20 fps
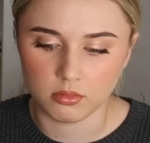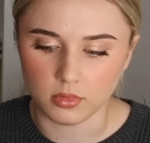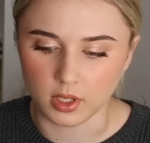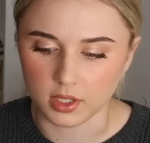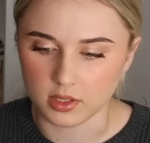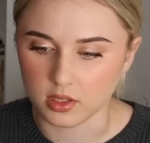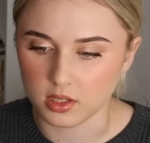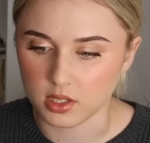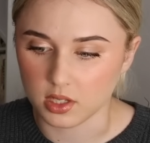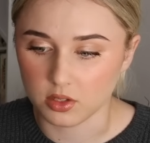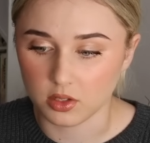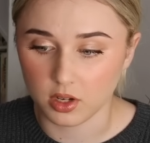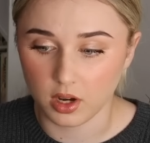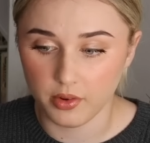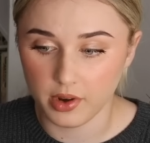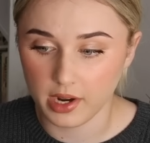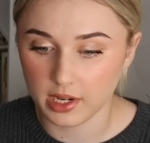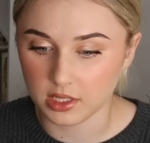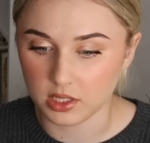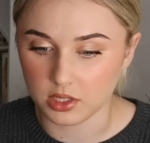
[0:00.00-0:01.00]
That's the TikTok I
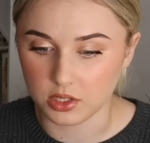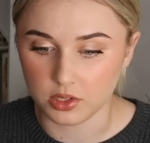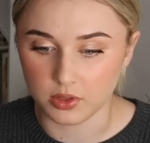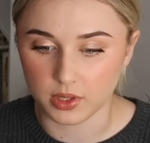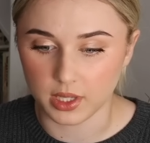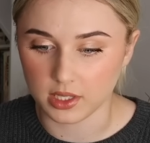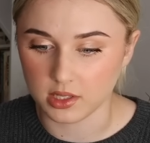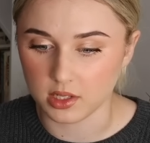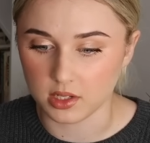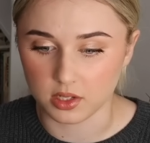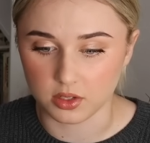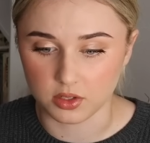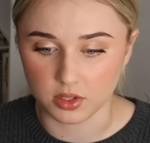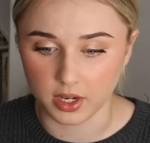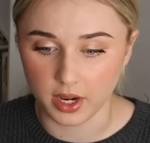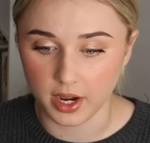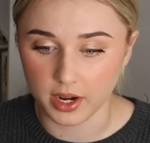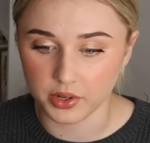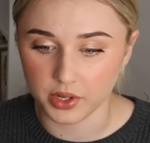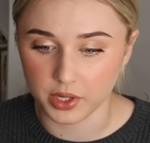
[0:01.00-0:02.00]
reacted to and that's the
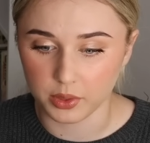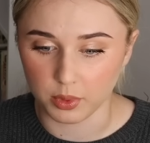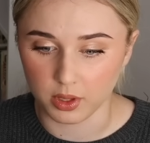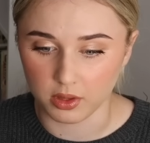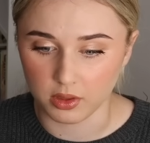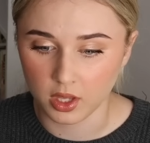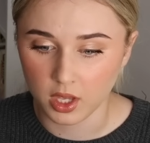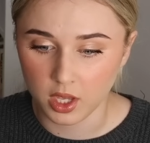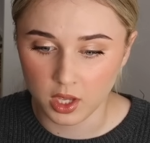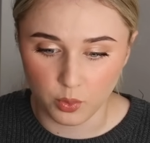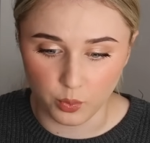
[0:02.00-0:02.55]
TikTok I agreed with.